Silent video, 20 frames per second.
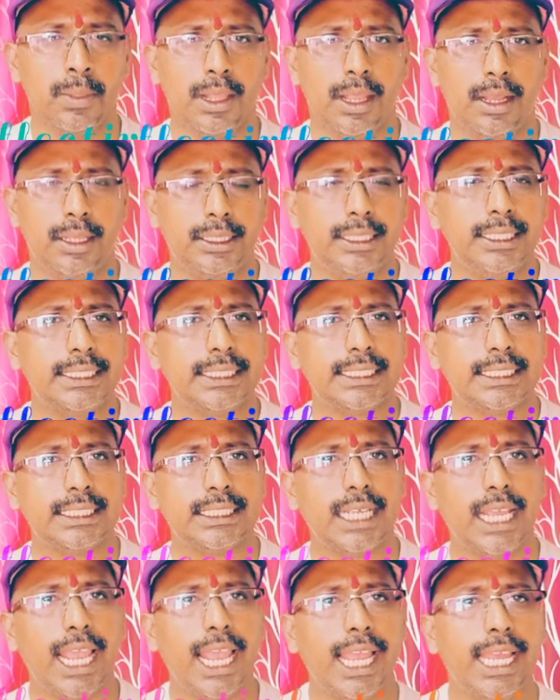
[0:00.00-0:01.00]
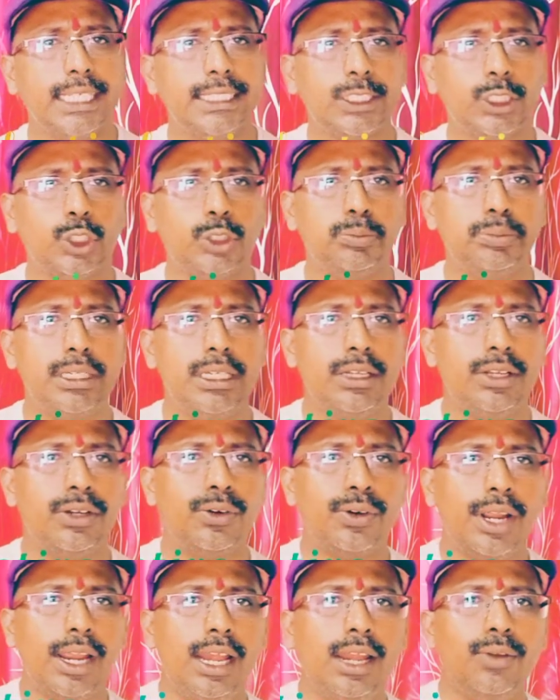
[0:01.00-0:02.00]
Now, this has to be
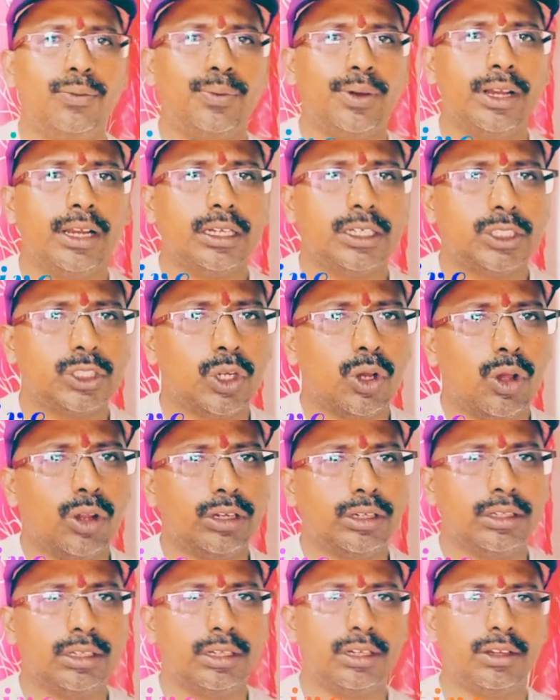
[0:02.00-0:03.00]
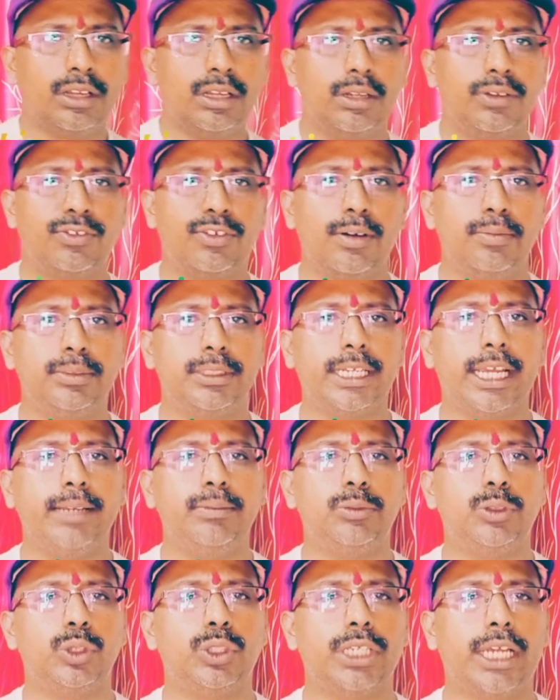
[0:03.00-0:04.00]
really worked on from
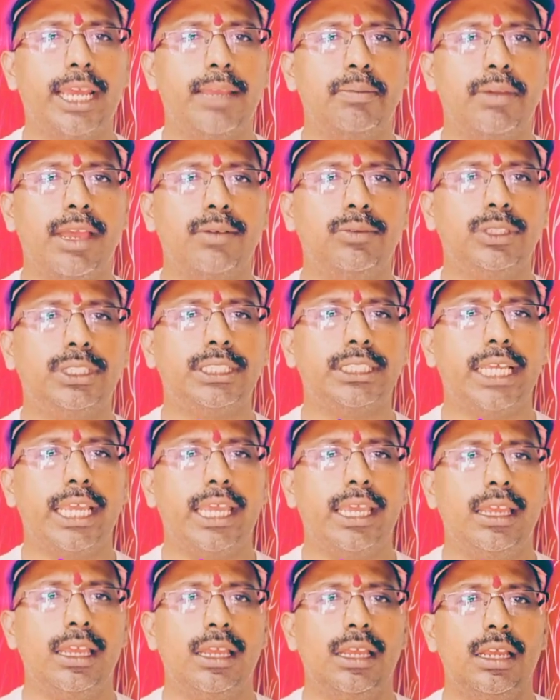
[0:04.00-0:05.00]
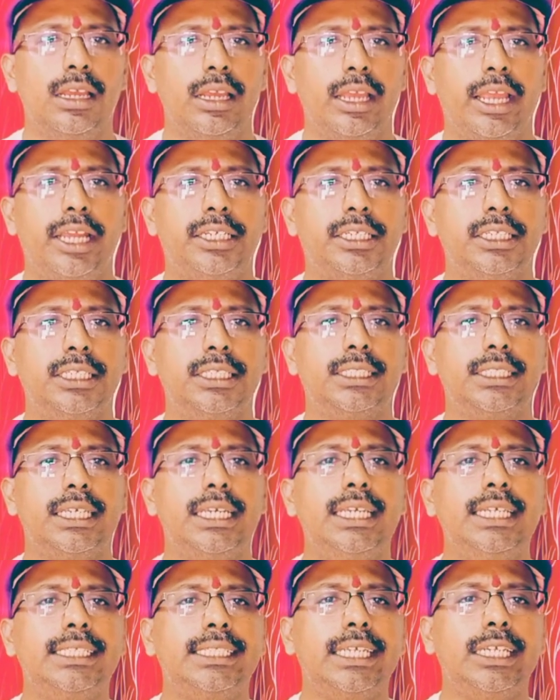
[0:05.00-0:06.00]
time to time. I would say it is
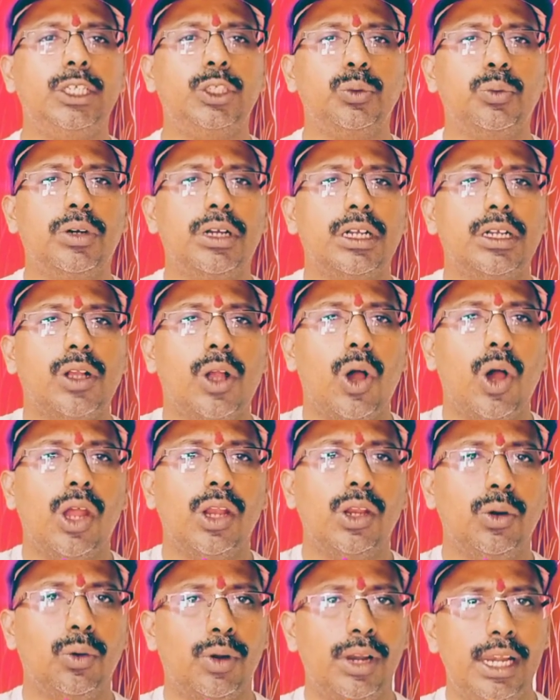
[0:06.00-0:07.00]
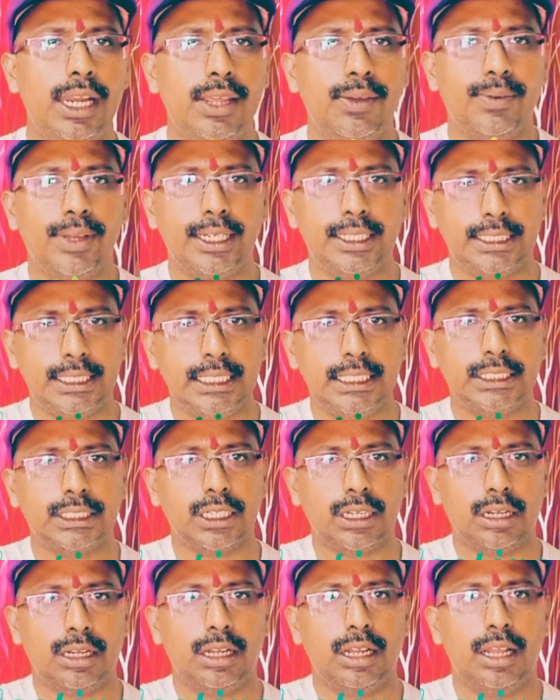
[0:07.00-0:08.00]
easy to work on only when
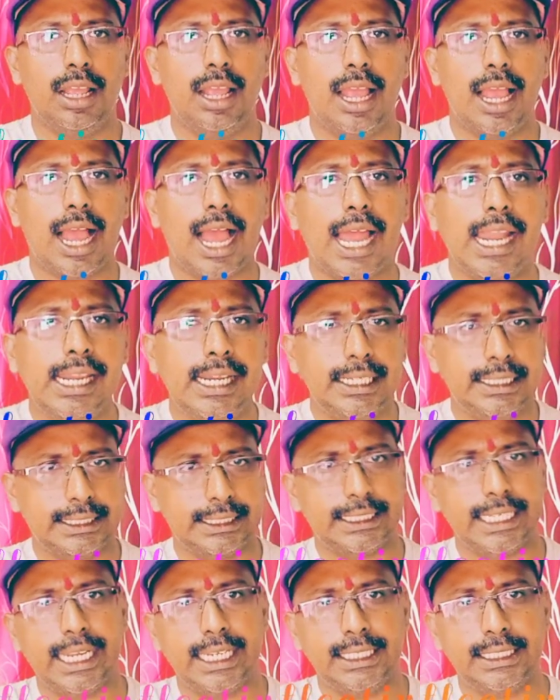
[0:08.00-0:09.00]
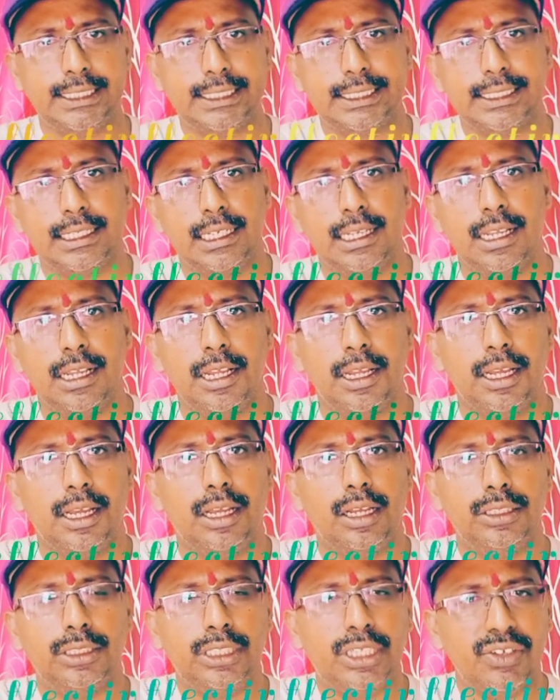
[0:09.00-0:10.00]
teacher understands
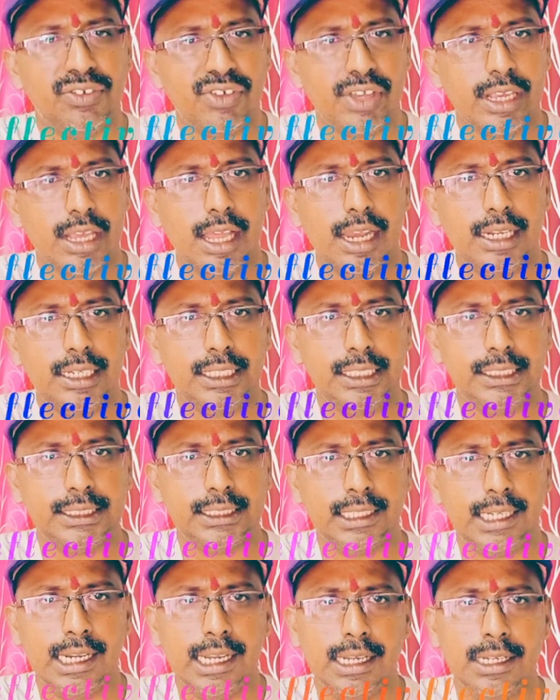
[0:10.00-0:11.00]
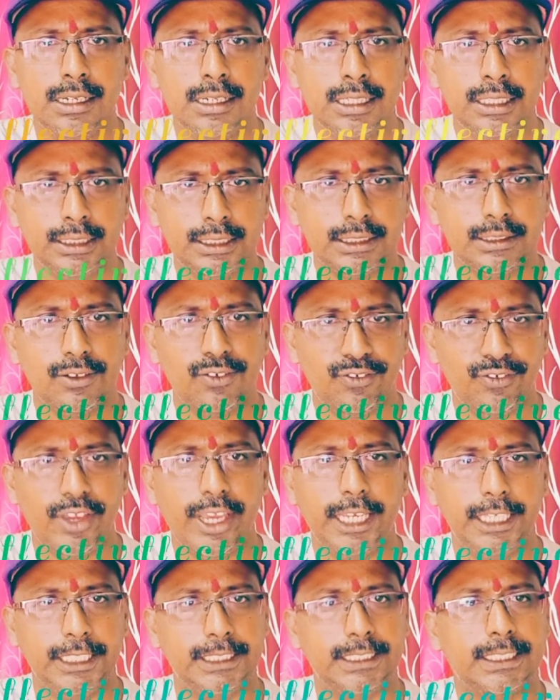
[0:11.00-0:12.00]
the difficulties that learners
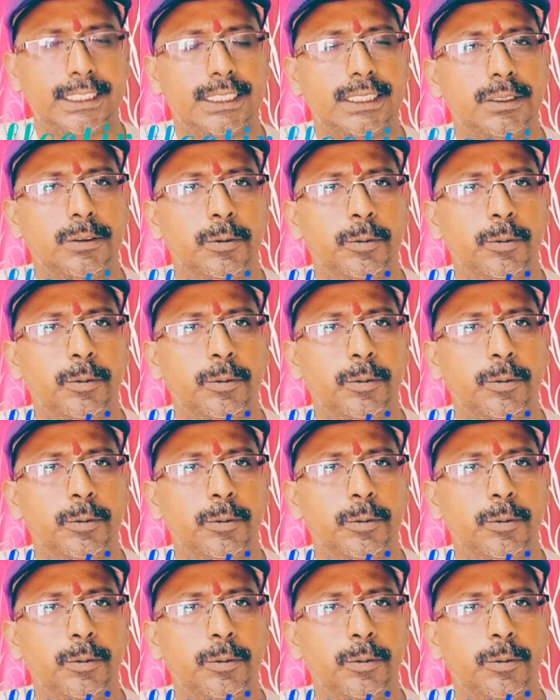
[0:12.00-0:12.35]
face.